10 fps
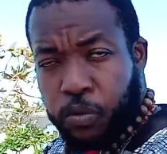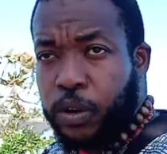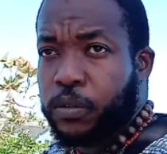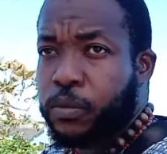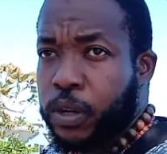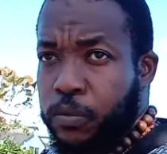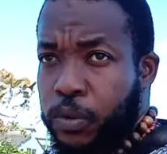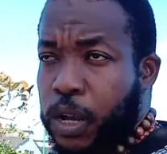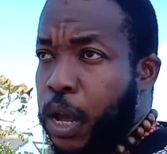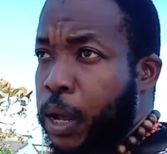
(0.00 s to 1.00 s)
what, what,
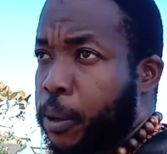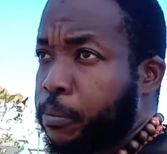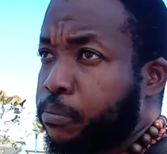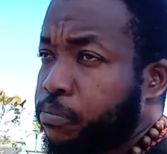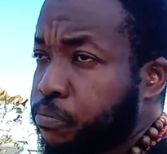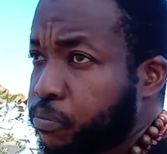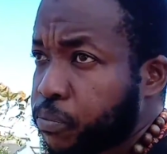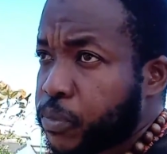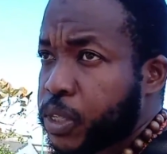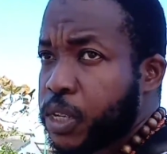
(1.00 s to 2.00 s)
what um
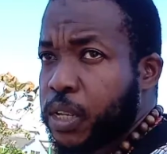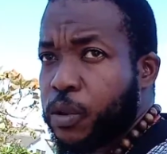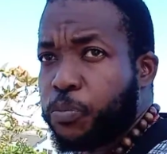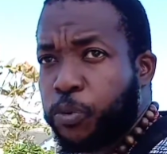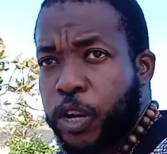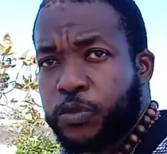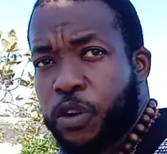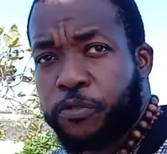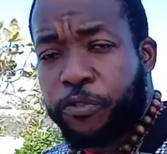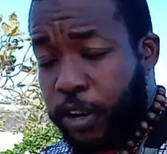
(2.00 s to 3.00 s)
the prize we
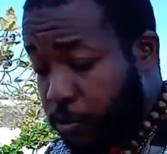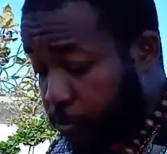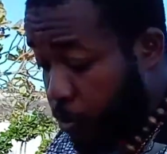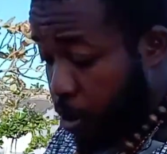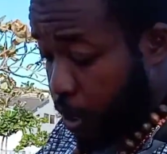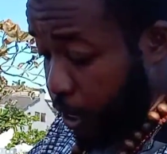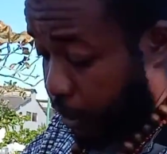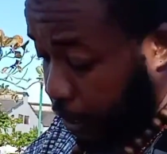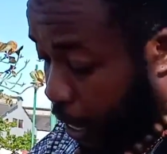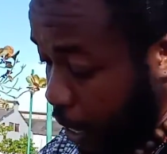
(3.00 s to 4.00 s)
are fighting for. I
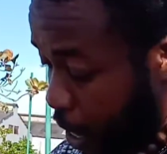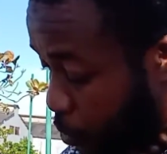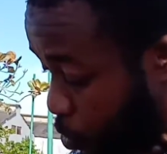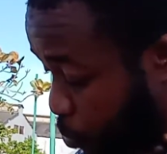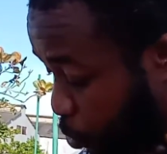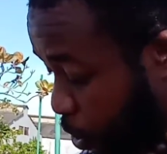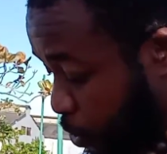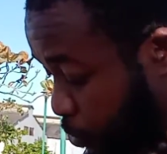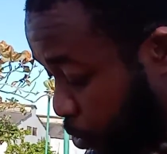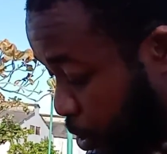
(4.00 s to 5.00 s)
think I had that word
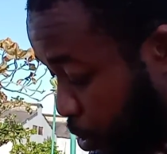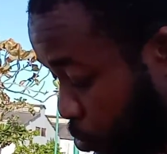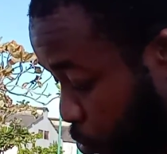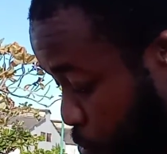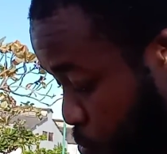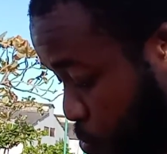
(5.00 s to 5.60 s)
prize written on too.